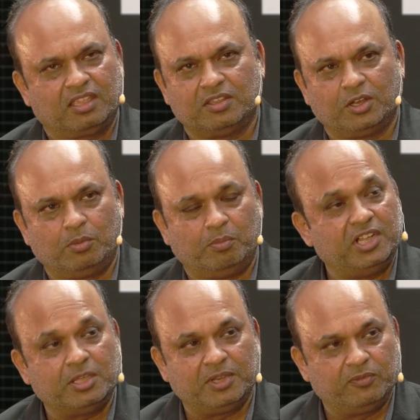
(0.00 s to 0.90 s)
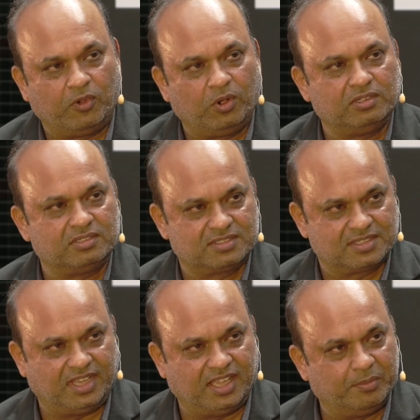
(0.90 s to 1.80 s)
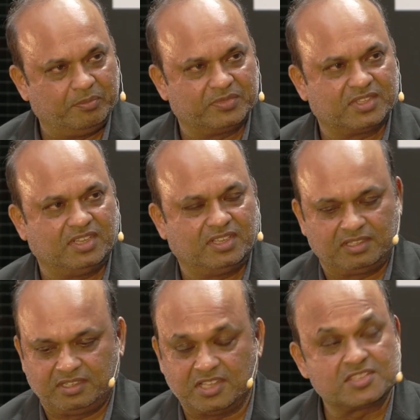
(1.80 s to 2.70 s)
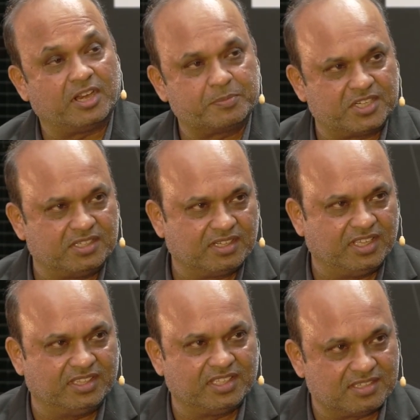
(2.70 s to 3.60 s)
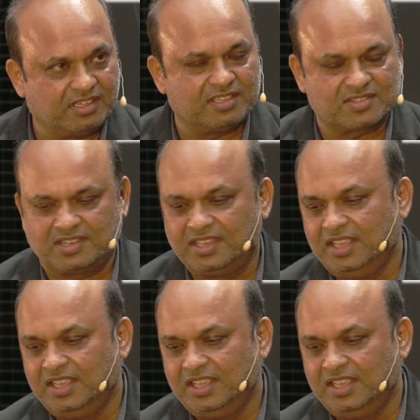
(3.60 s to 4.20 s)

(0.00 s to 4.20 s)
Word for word: you know, multiple folds um, uh, disruption in this industry.